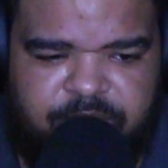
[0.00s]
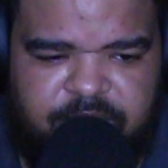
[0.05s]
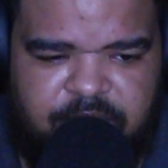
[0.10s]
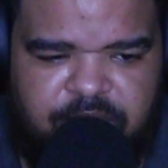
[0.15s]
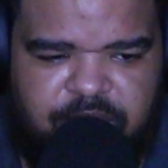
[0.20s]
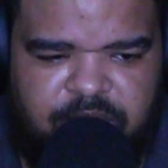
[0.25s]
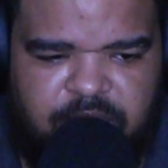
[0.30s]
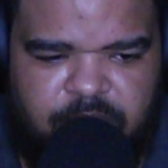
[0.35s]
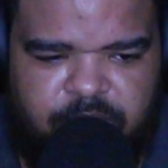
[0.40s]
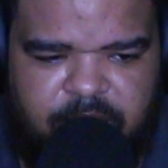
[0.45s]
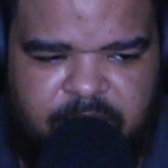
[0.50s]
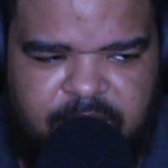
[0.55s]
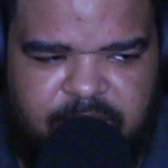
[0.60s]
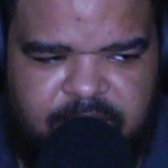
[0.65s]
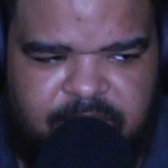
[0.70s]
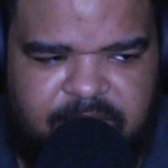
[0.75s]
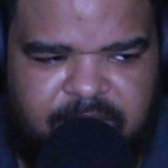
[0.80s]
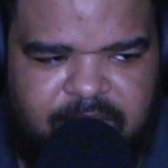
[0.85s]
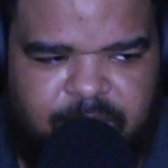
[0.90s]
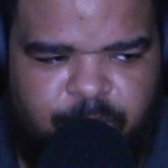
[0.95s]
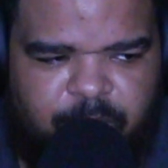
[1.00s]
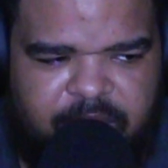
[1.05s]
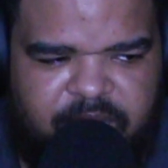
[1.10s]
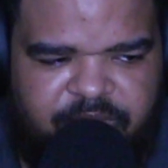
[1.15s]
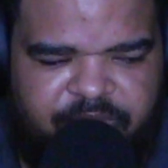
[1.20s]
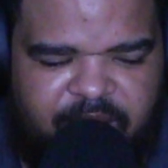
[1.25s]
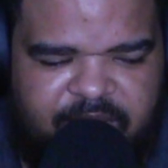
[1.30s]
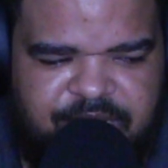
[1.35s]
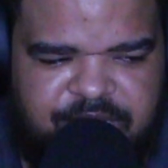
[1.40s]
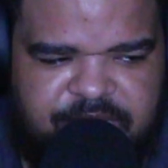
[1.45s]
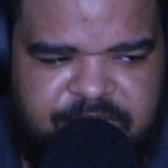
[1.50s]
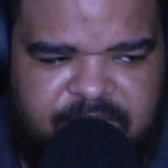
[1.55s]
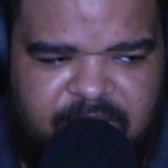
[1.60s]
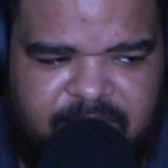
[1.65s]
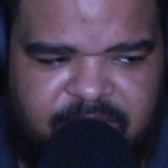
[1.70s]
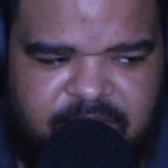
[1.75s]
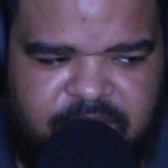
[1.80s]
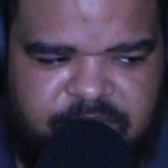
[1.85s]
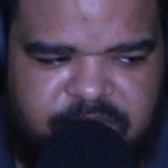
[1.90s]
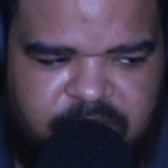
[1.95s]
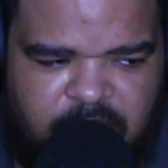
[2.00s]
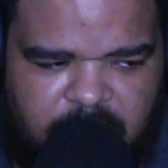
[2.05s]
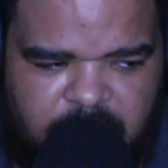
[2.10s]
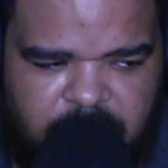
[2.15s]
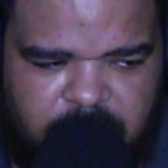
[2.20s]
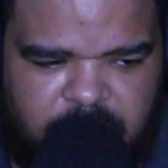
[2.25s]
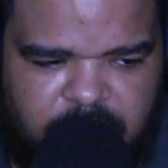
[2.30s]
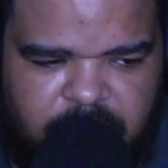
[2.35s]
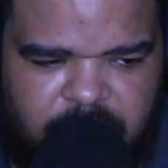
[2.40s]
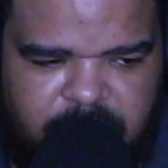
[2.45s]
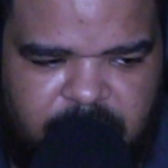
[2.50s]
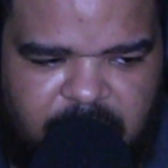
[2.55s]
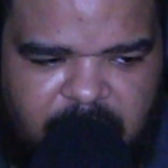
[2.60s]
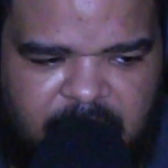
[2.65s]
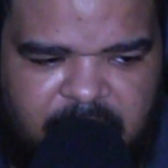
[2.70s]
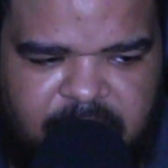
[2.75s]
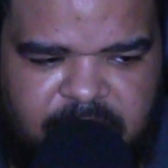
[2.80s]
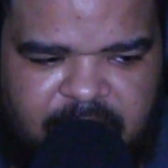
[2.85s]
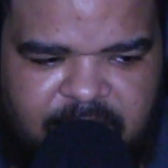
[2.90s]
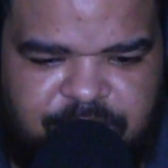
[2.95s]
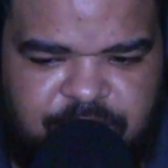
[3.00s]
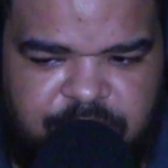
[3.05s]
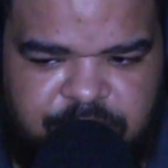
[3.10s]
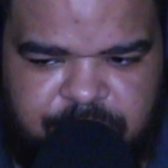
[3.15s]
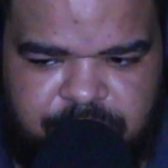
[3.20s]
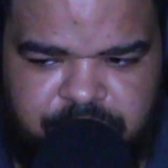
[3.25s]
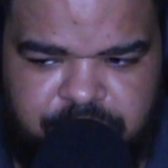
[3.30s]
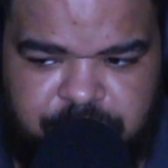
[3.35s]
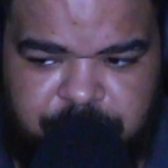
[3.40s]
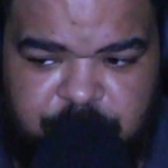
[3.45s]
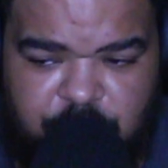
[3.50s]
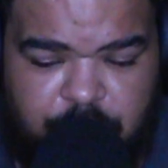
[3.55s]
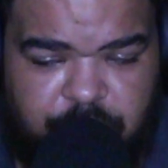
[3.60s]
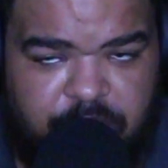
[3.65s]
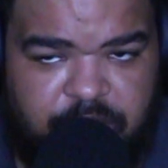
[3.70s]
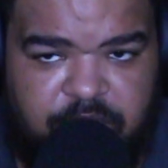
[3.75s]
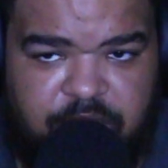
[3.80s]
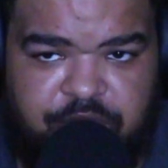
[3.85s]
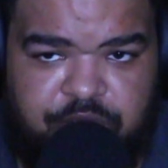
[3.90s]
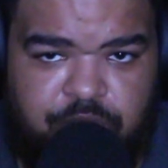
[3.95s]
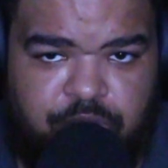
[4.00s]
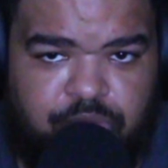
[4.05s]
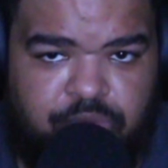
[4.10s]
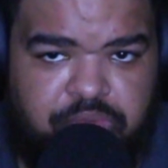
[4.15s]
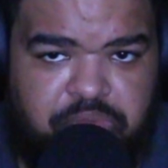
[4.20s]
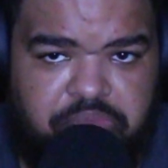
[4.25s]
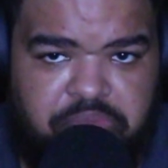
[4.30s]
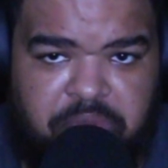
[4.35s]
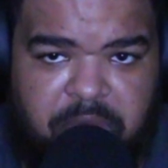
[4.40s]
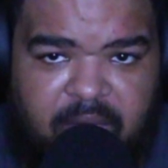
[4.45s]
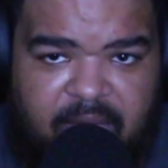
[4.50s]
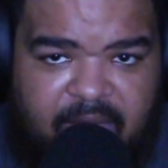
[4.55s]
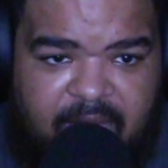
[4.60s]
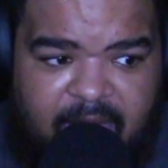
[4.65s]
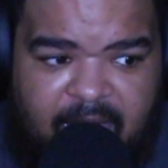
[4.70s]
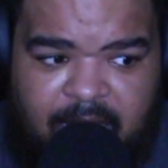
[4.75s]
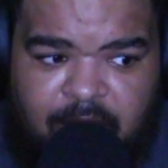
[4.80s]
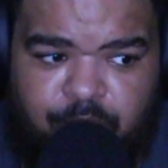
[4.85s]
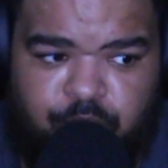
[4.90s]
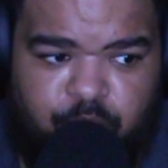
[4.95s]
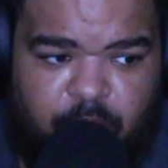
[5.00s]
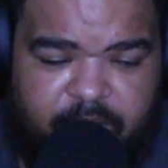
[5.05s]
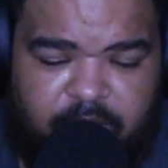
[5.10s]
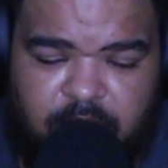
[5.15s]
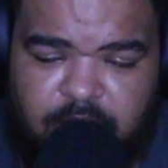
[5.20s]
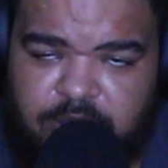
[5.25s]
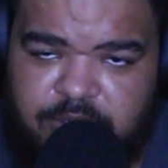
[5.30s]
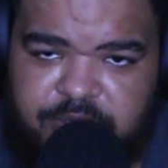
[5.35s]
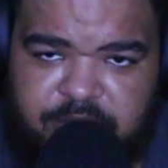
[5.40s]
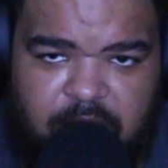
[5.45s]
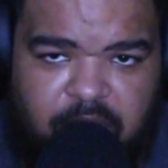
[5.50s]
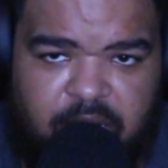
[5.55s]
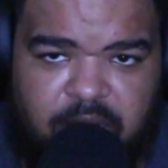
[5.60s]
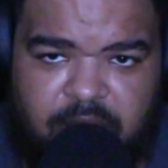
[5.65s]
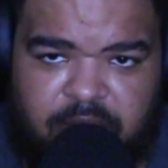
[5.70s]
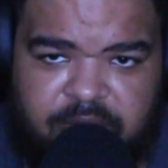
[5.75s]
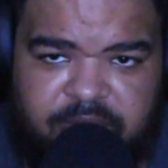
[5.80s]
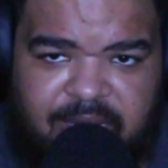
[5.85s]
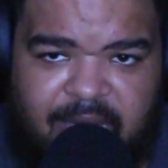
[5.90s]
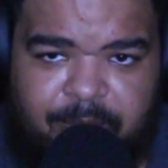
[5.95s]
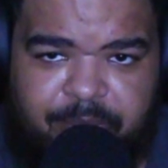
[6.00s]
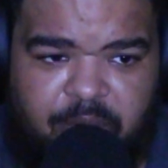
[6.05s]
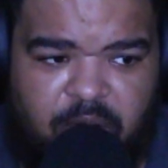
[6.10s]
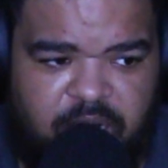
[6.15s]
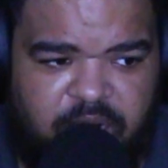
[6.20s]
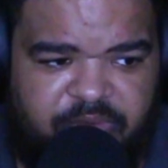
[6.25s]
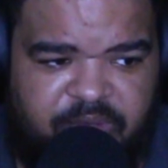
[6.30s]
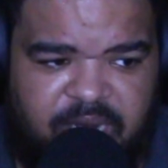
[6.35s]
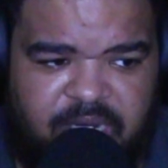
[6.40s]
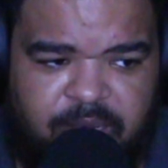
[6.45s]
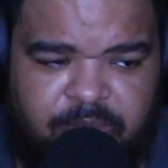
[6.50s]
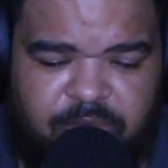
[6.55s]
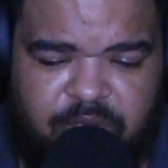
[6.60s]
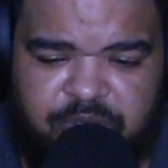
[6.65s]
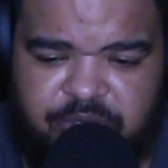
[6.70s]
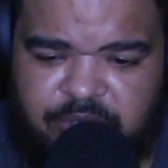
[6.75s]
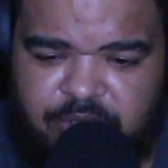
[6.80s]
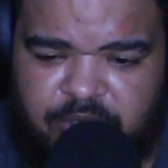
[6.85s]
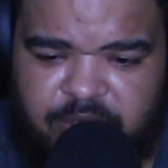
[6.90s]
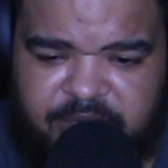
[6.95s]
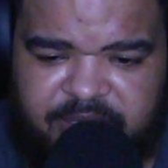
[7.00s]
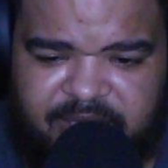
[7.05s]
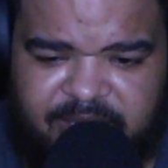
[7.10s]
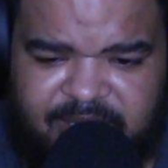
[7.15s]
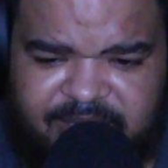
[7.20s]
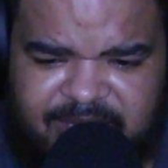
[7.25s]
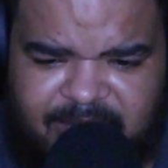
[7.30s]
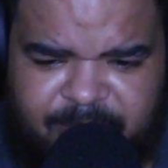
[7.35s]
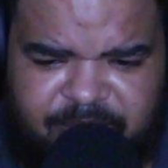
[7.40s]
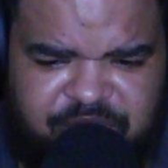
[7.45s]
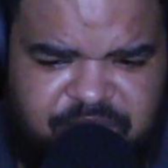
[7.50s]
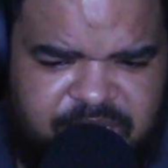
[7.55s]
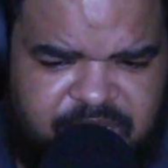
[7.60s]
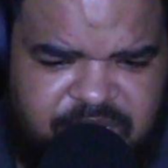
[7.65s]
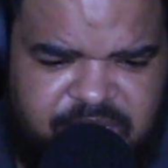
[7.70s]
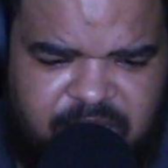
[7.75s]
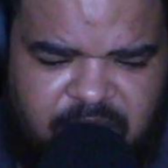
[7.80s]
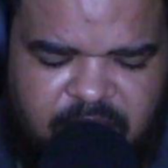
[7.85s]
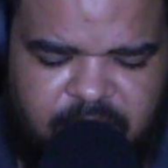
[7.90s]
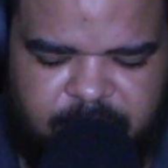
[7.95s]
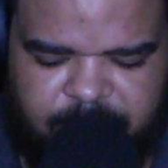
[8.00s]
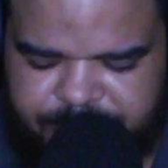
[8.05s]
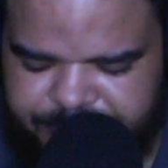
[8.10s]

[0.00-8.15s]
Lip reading: So I was like, you know what if I just take this song and I just turn it into a regular song, not part of any musical or anything like that, but just a